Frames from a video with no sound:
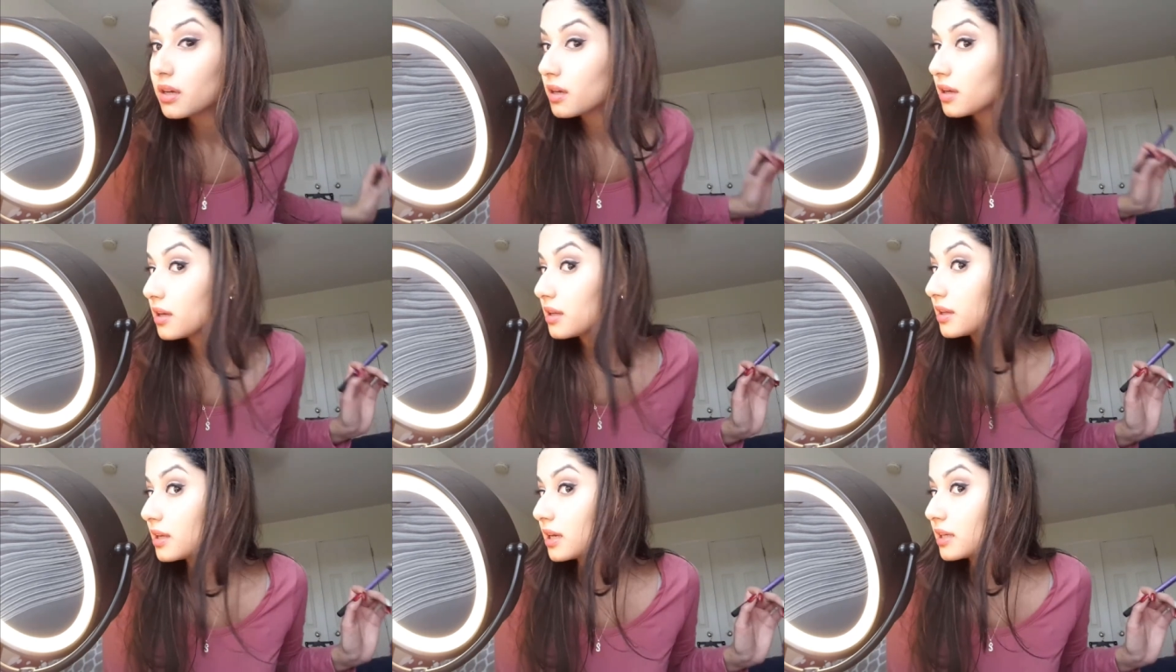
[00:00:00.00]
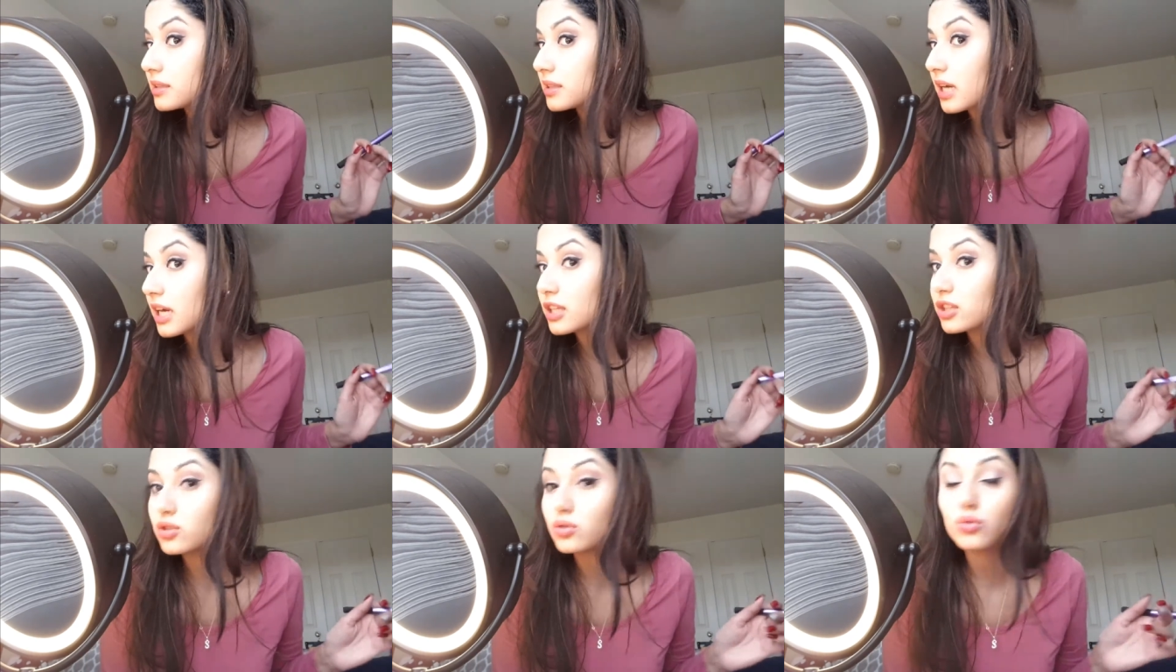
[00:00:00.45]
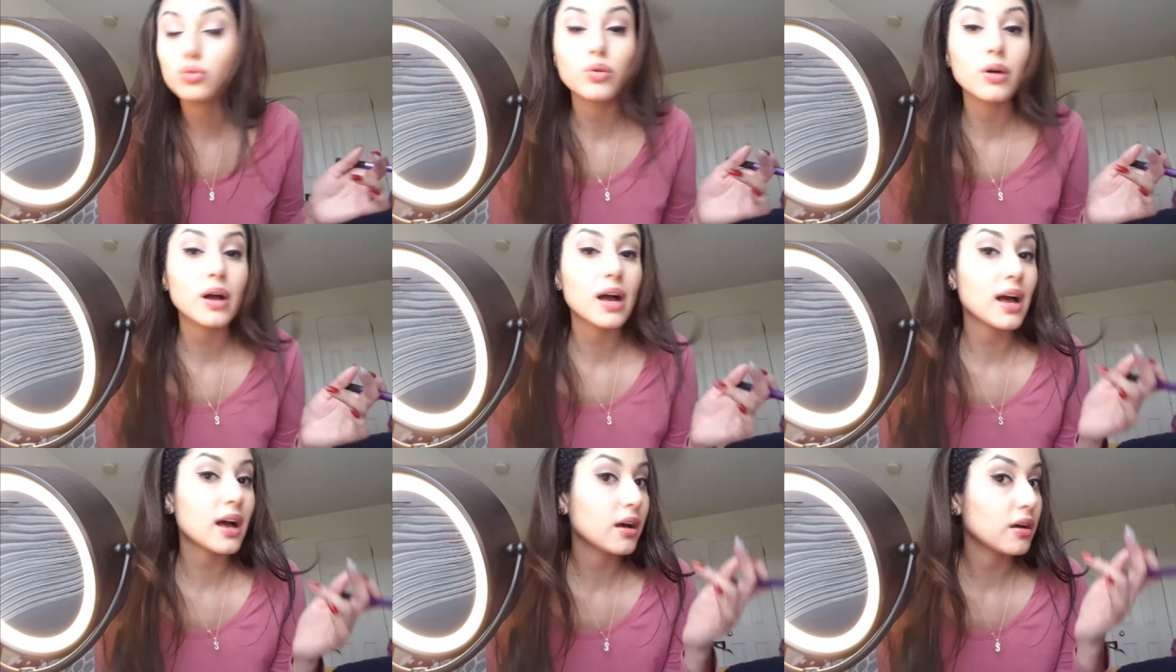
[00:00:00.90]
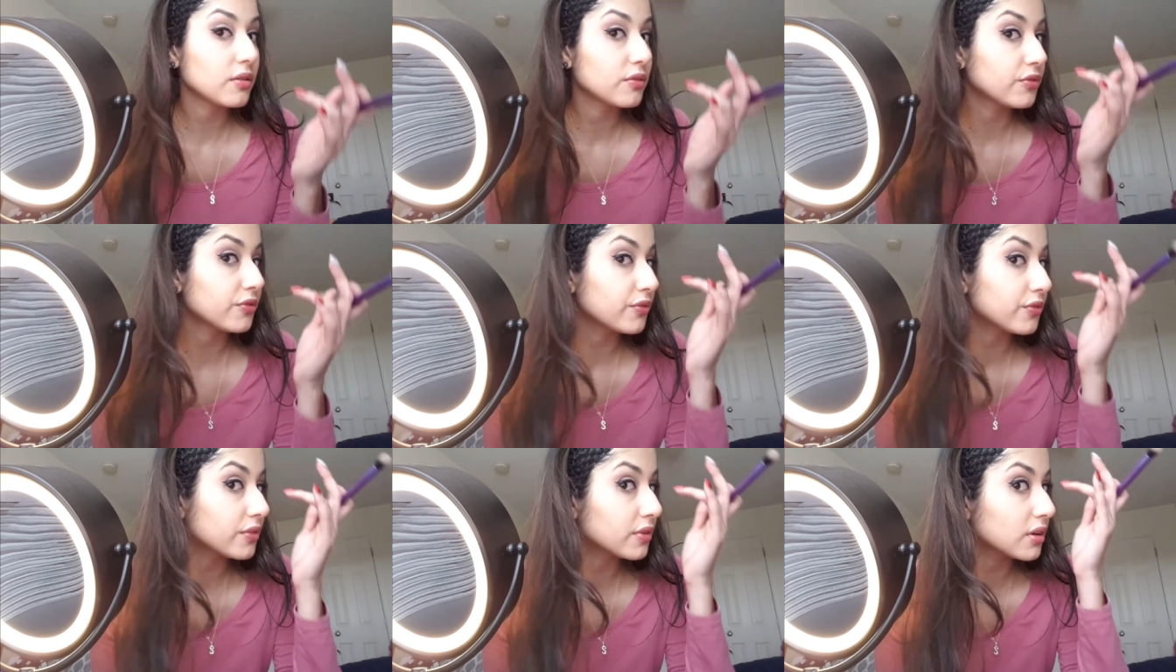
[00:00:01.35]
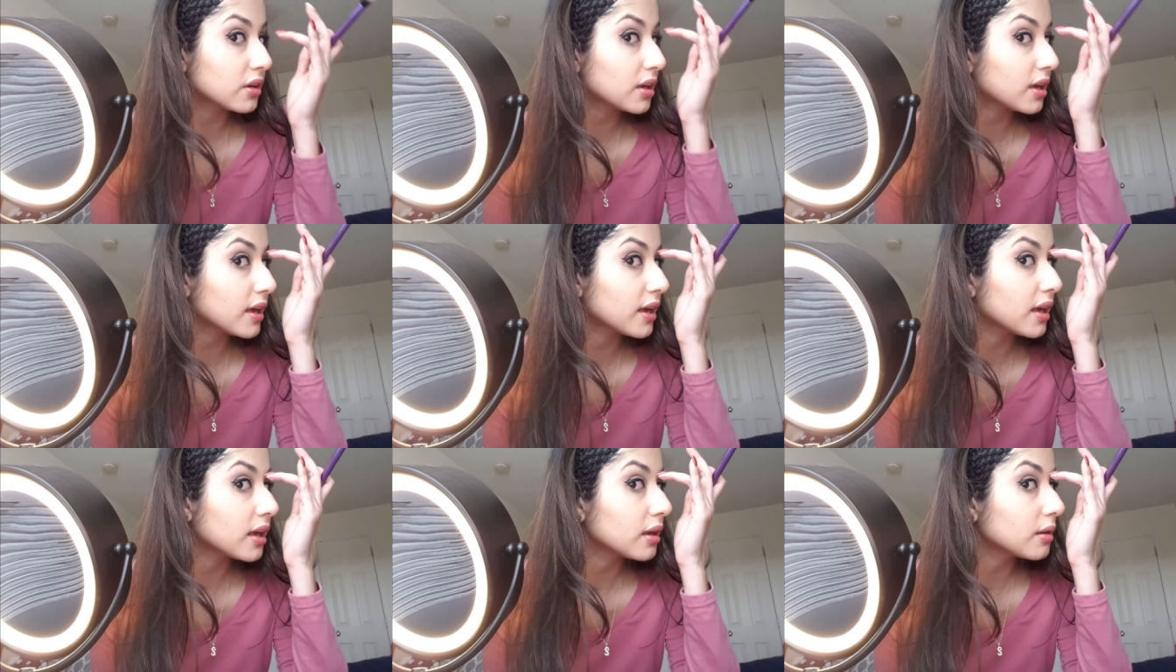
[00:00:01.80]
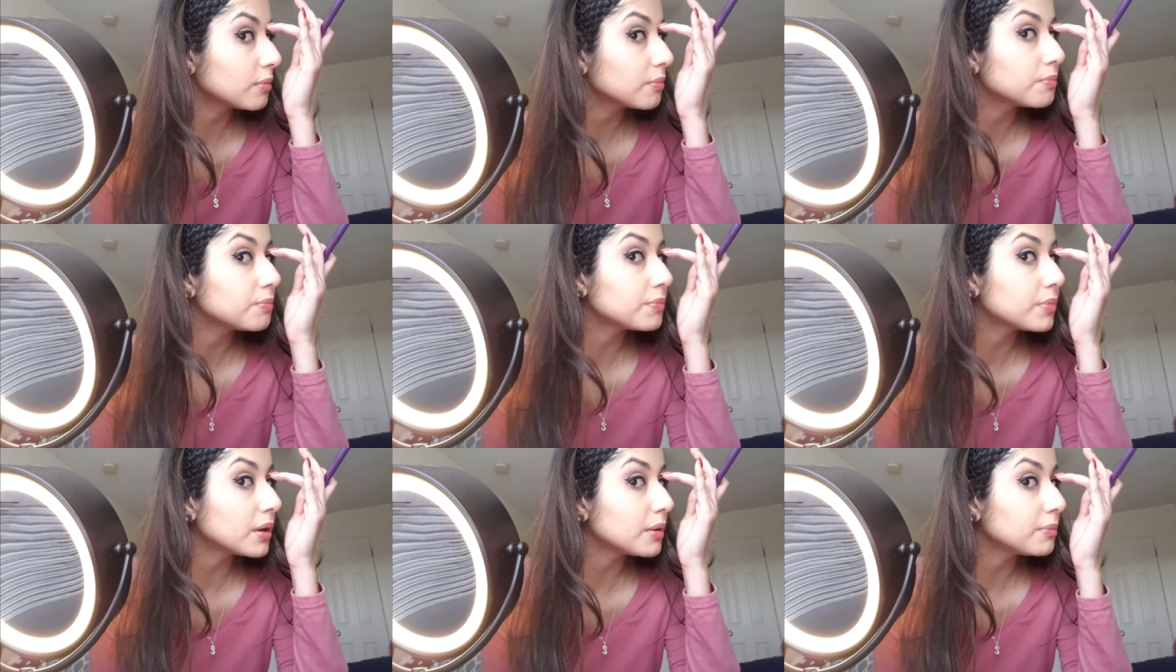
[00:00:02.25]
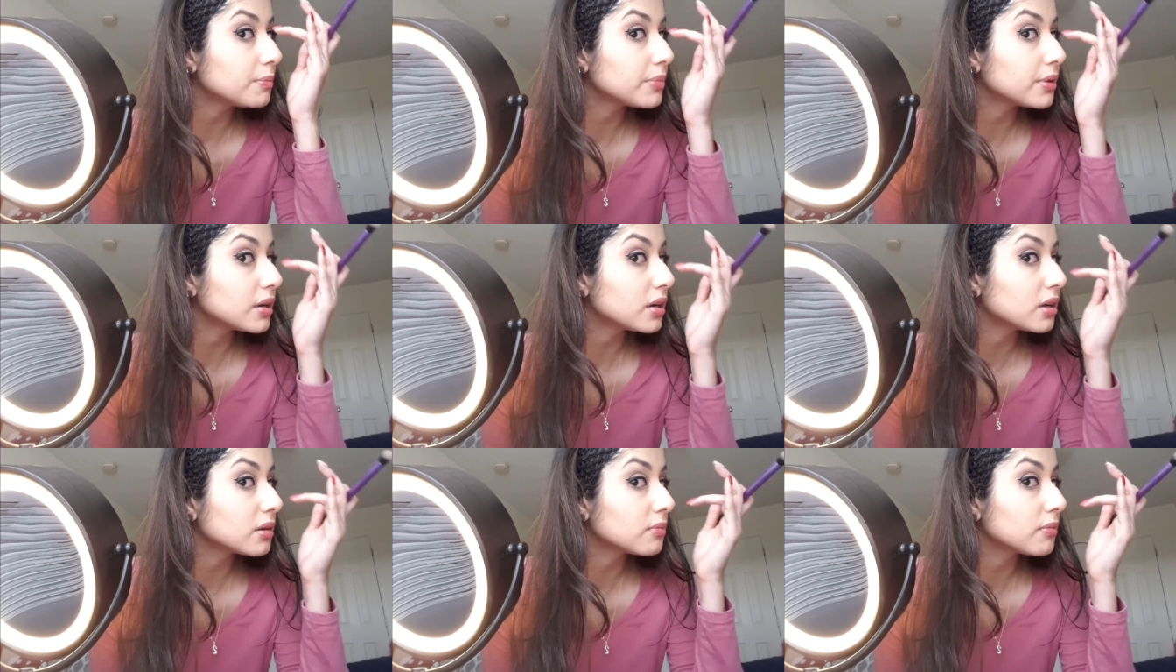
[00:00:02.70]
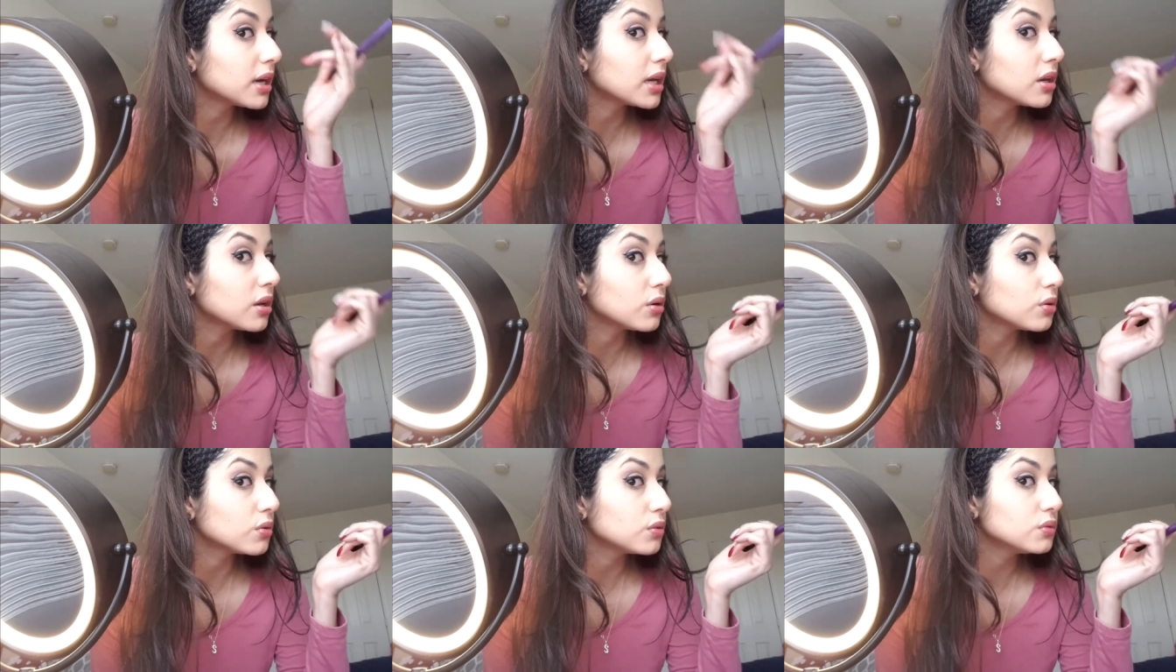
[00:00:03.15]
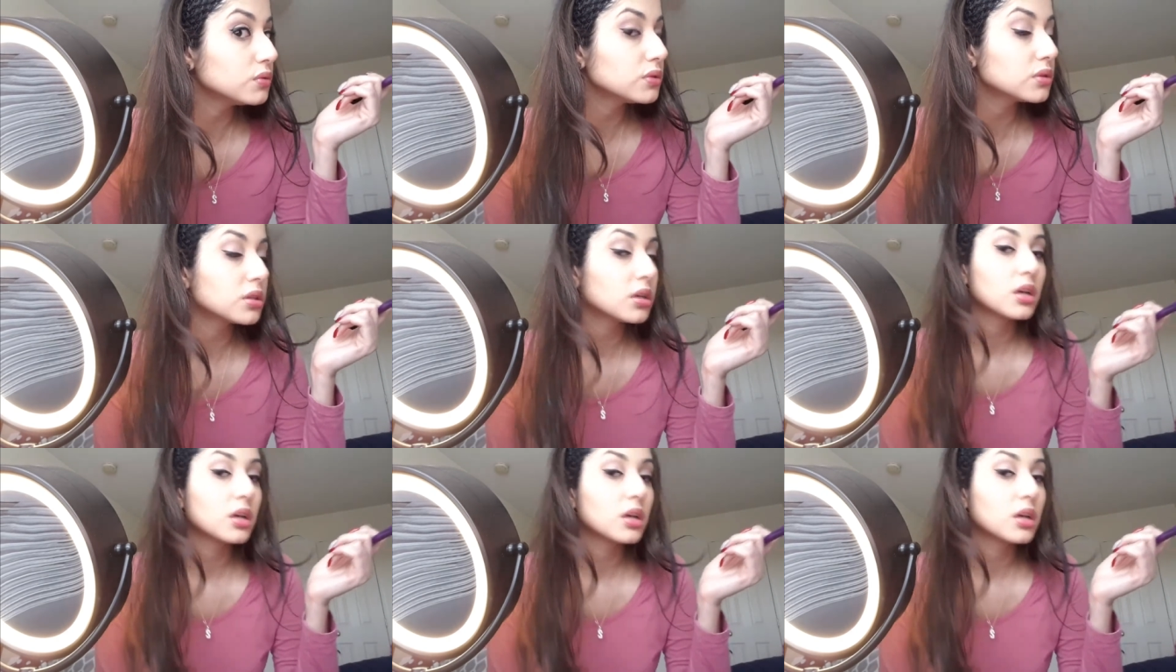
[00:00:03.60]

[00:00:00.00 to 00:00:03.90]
And yes, I do have a bump on my nose.